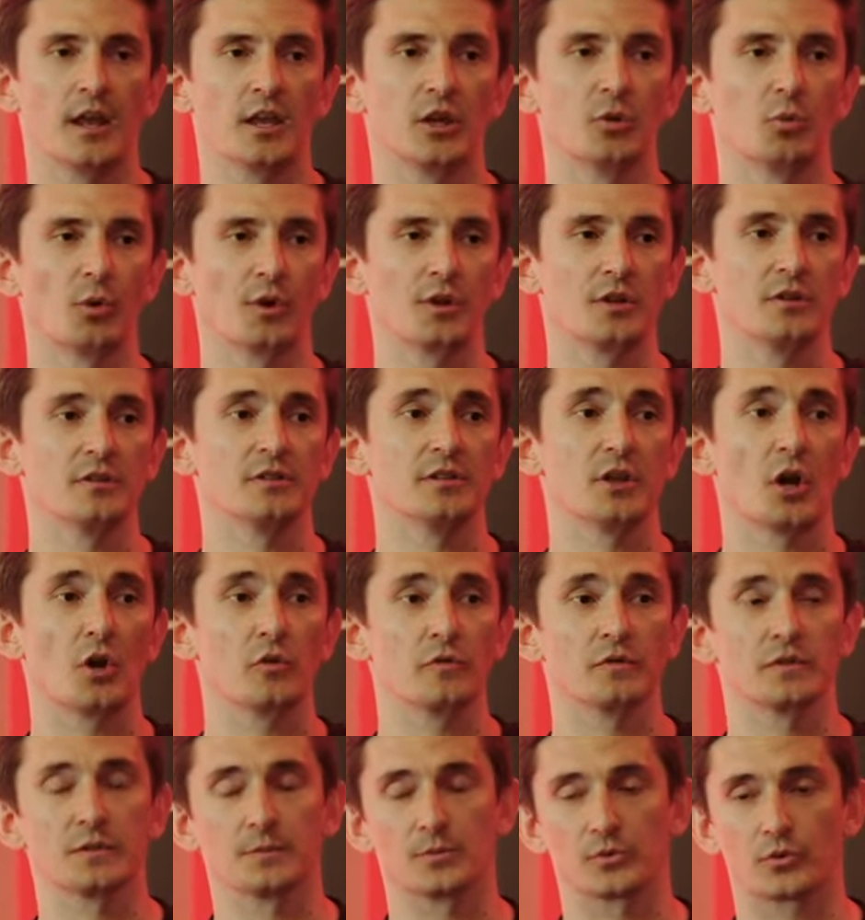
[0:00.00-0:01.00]
You want to use the
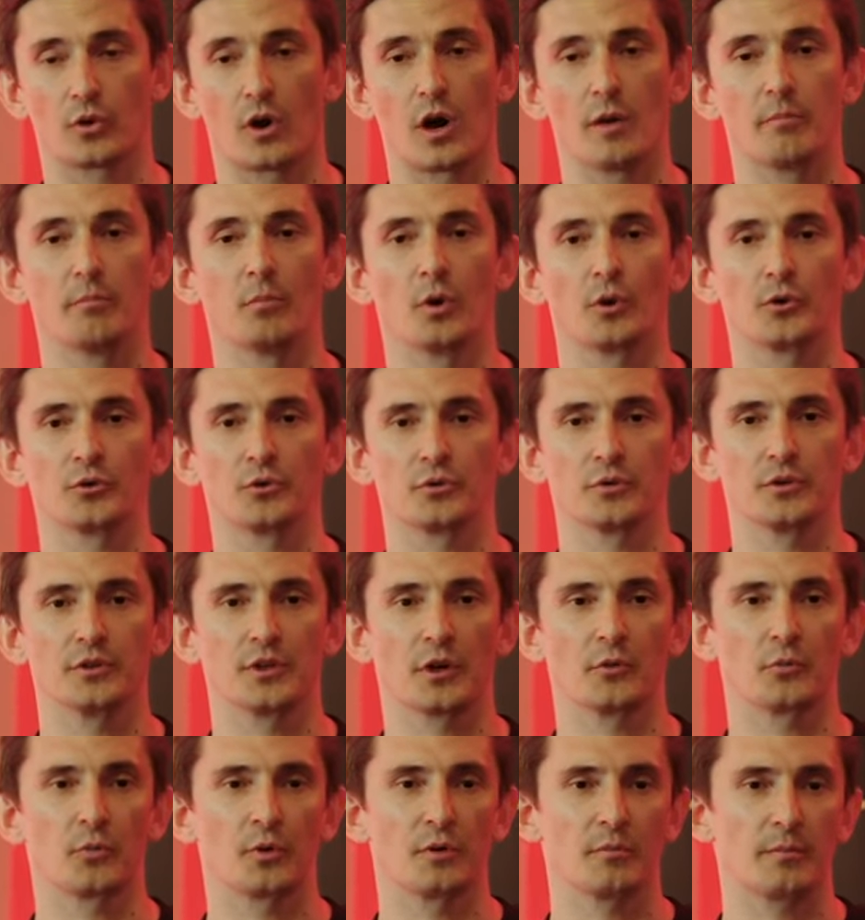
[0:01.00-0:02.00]
oversubscribed model. You
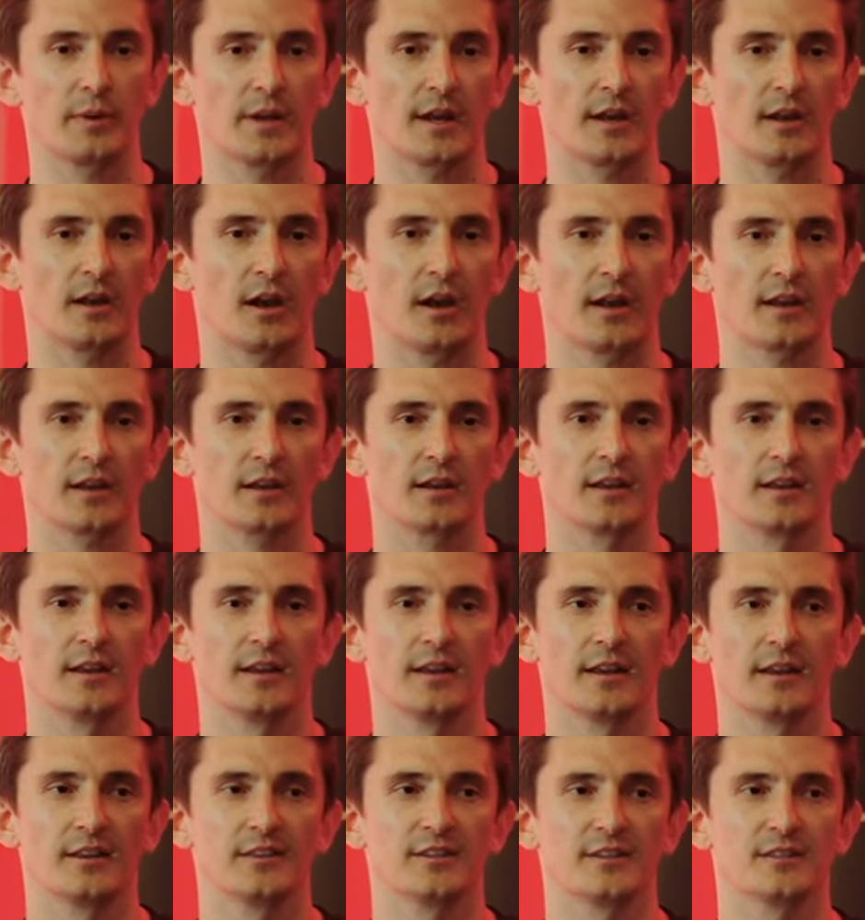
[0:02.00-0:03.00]
don't want to be like
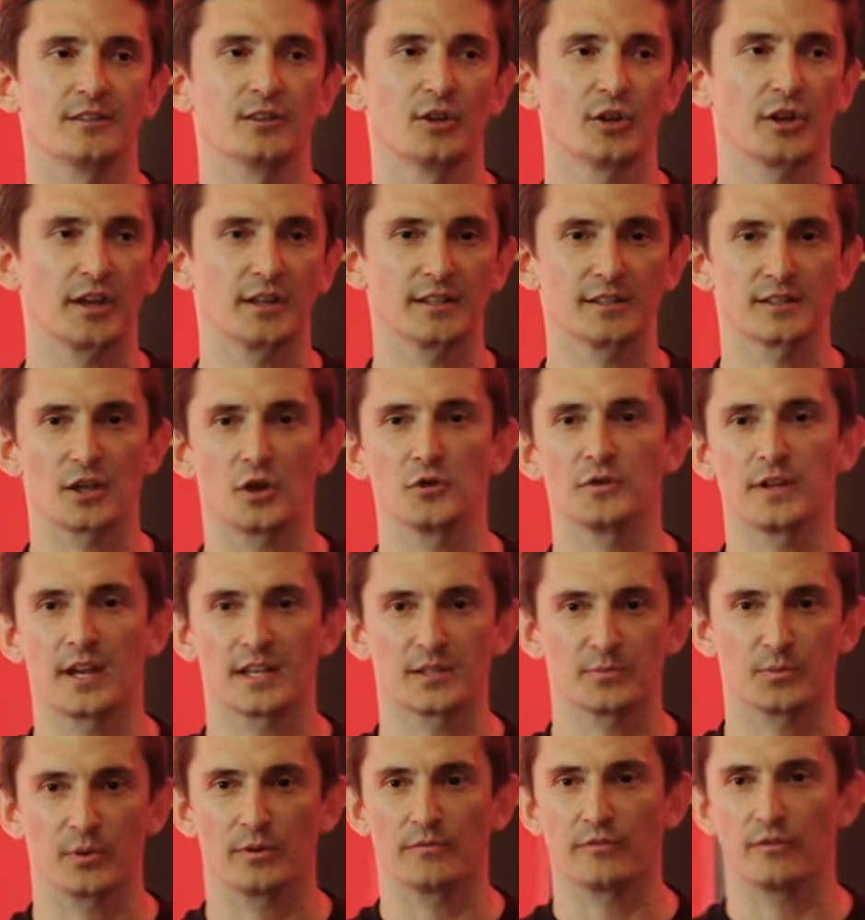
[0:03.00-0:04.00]
looking so
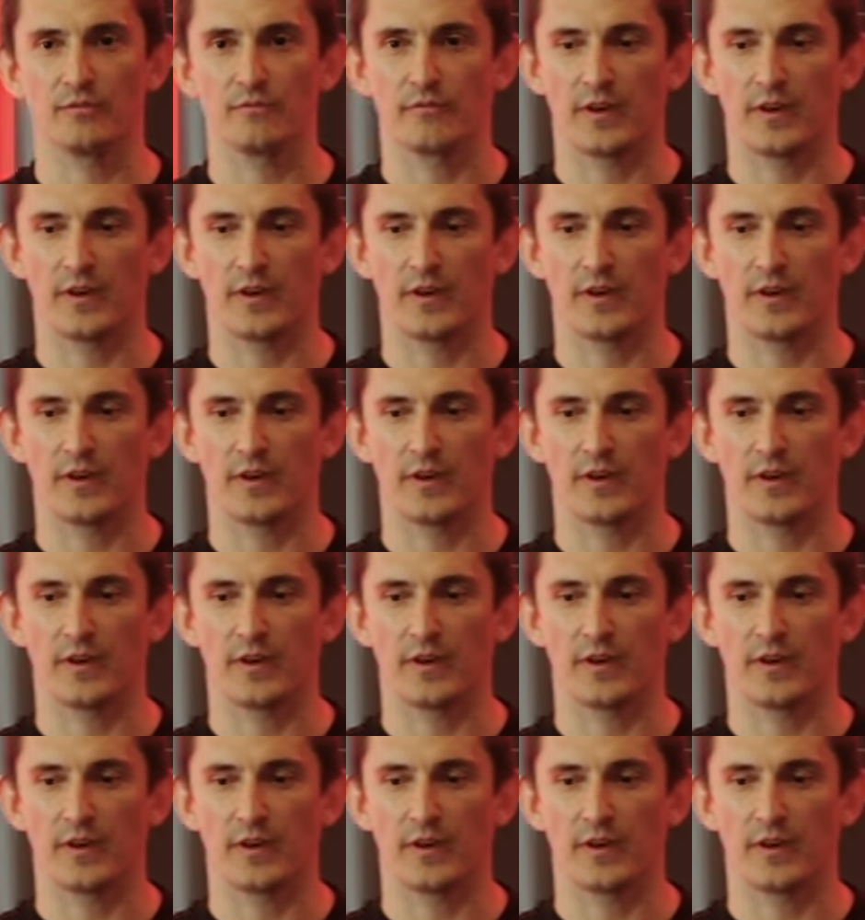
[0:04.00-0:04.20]
desperate for